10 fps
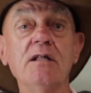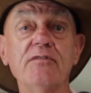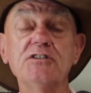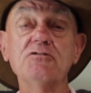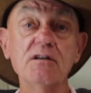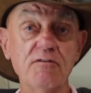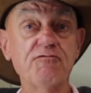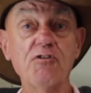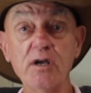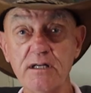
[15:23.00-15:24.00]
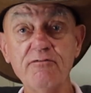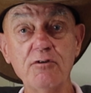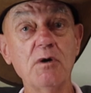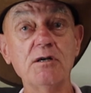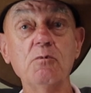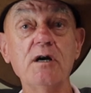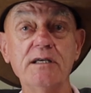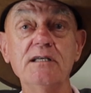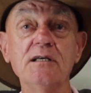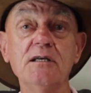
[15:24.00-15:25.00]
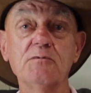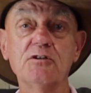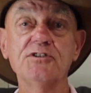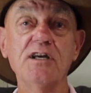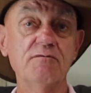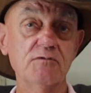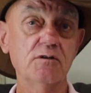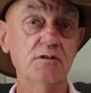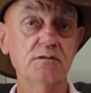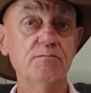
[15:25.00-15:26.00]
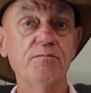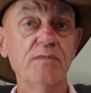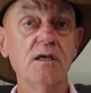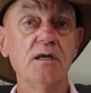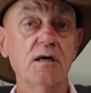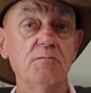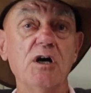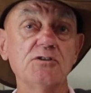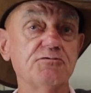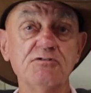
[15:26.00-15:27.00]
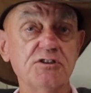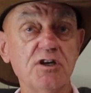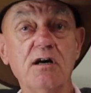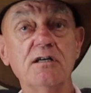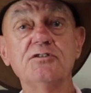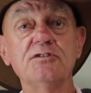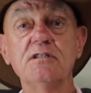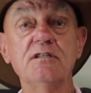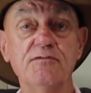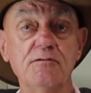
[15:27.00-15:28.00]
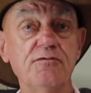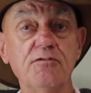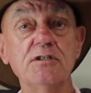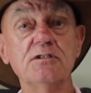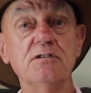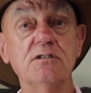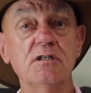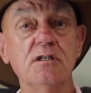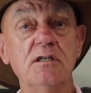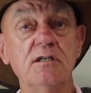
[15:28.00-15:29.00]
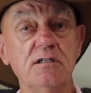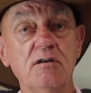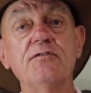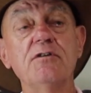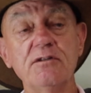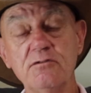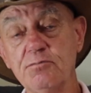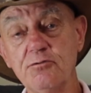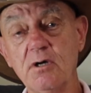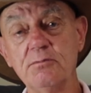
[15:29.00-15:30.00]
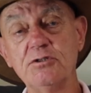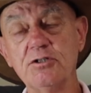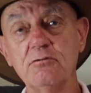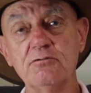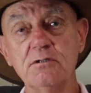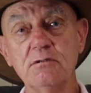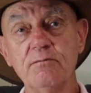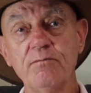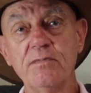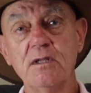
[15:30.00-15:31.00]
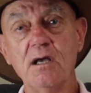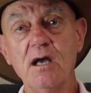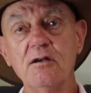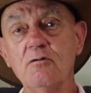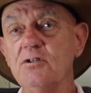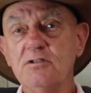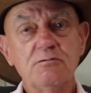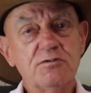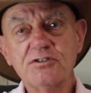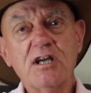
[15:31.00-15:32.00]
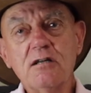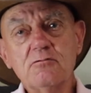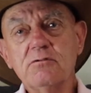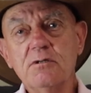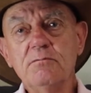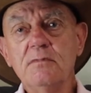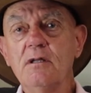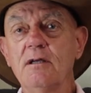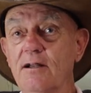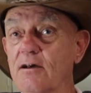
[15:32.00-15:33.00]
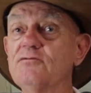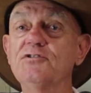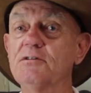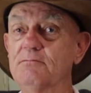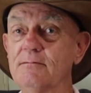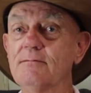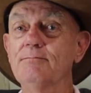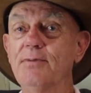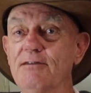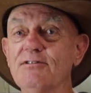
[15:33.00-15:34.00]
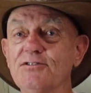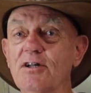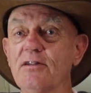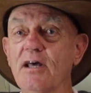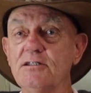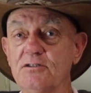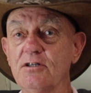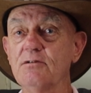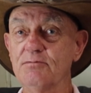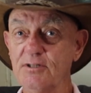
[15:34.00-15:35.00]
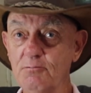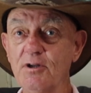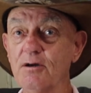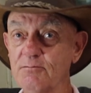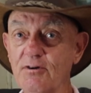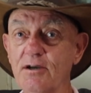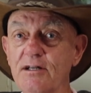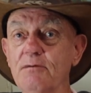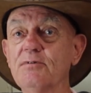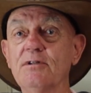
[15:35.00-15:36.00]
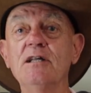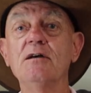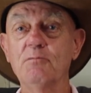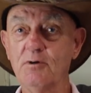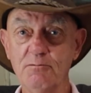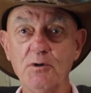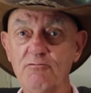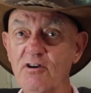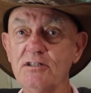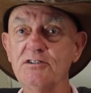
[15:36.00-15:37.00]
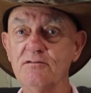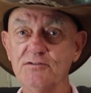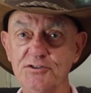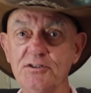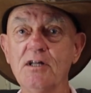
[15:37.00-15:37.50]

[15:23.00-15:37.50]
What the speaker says: They're trying to frighten everyone away because they haven't got a master in charge. They feel frightened. You know, if you had brought up your children and all you did was cuddle them, and I've seen parents like that. You know, when I'm growing up, one of my relatives